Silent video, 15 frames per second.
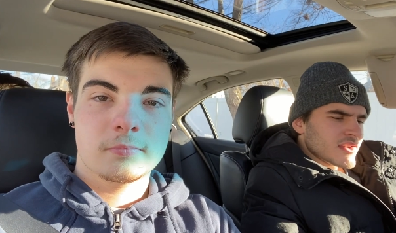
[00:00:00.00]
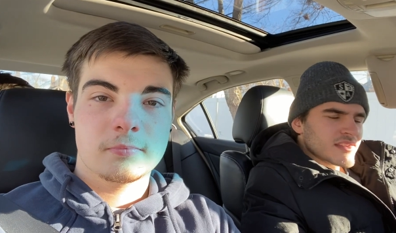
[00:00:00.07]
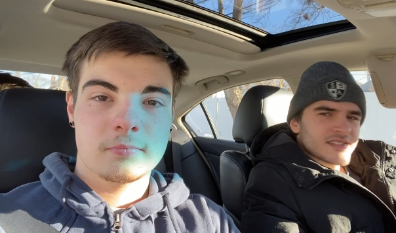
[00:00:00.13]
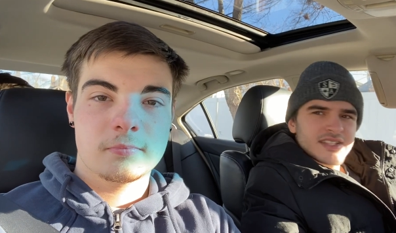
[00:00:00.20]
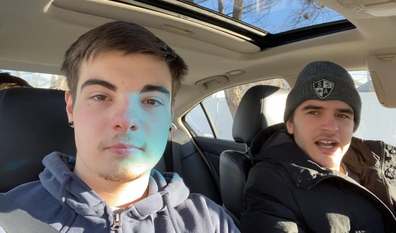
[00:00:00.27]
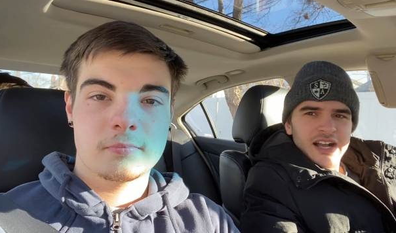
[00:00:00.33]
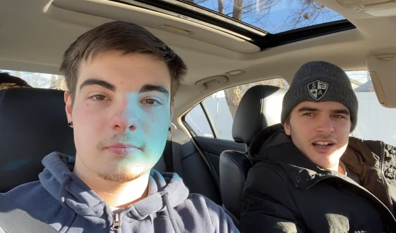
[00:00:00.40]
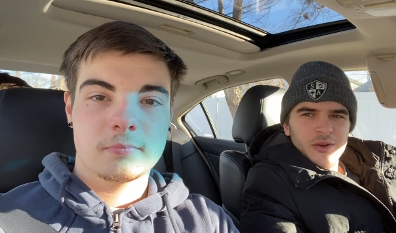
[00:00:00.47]

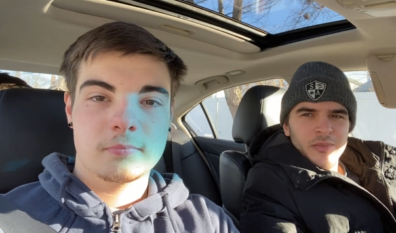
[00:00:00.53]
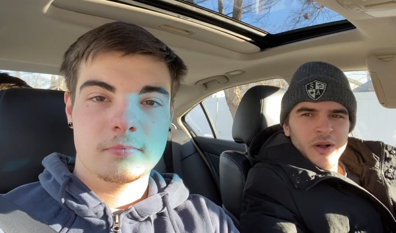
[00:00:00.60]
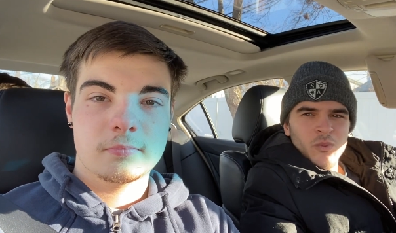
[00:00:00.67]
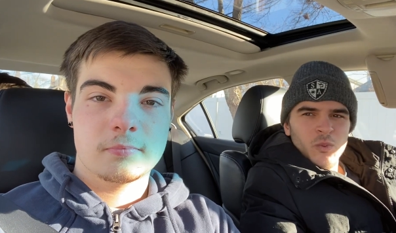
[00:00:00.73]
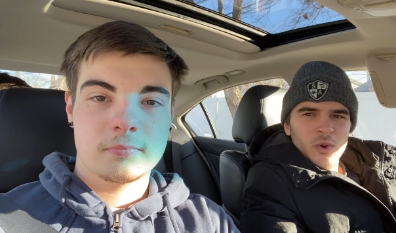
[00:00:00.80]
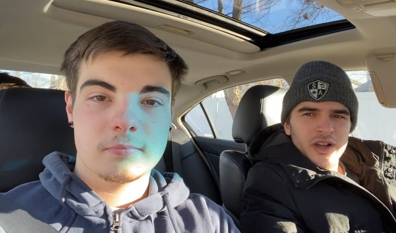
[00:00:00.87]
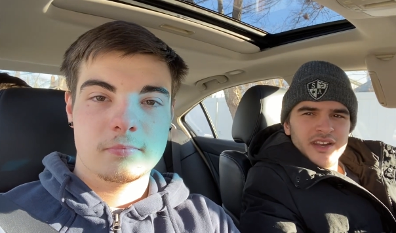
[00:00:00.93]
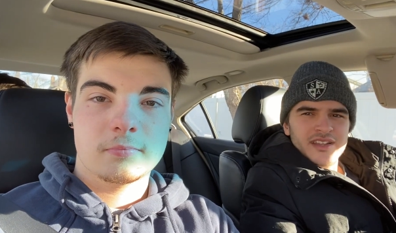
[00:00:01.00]
Speaker 1: Talk about
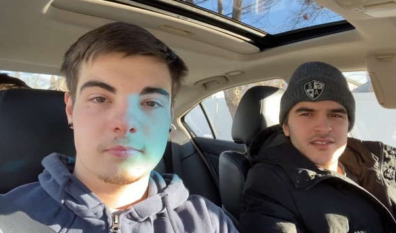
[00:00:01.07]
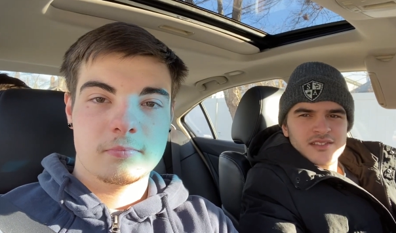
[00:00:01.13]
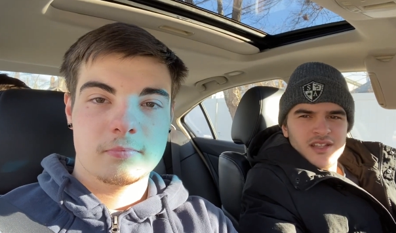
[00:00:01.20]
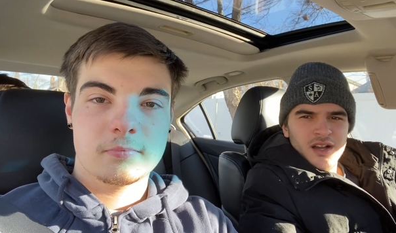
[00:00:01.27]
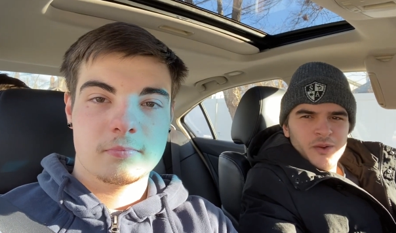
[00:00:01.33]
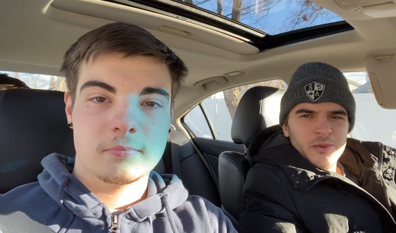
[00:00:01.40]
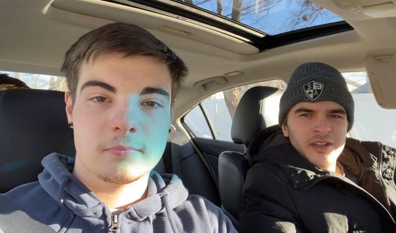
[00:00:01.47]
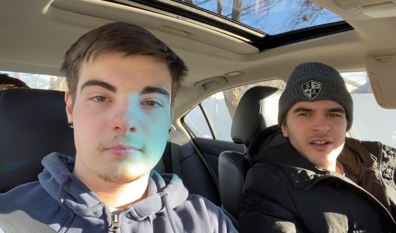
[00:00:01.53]
what is
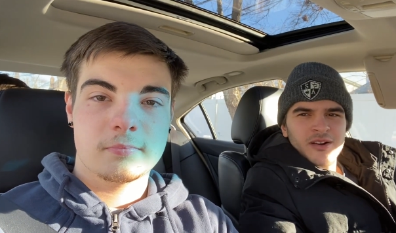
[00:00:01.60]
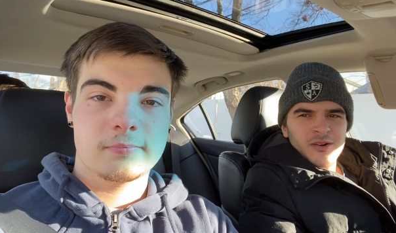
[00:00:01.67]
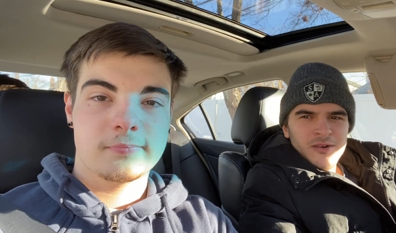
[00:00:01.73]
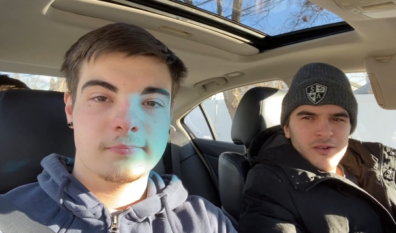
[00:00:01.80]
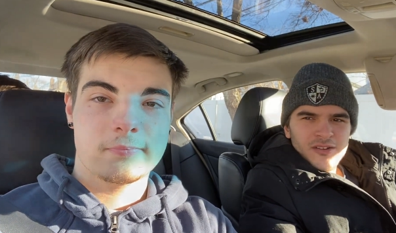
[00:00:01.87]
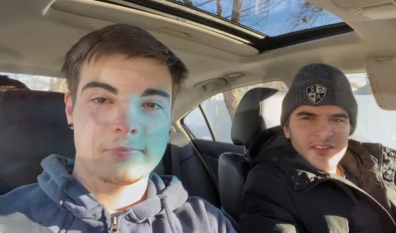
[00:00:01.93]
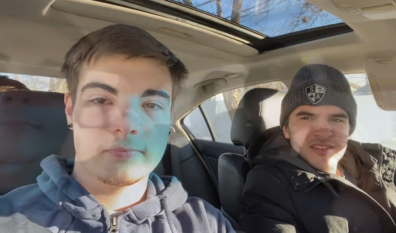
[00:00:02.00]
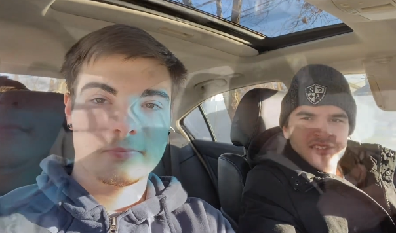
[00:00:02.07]
going
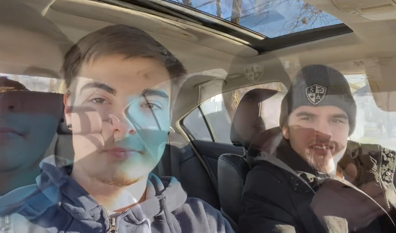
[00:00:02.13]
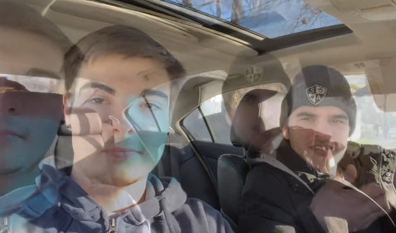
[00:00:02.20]
on. Uh, is